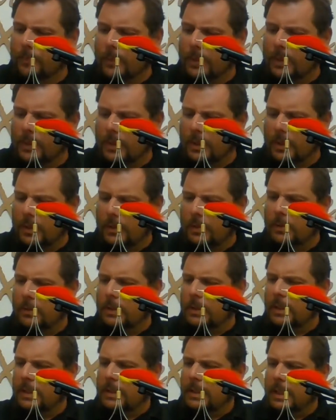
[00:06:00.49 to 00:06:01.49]
So
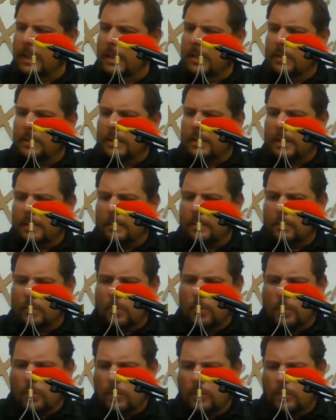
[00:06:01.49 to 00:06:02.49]
let's add on some
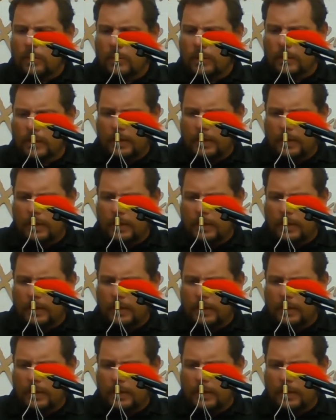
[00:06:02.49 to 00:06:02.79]
more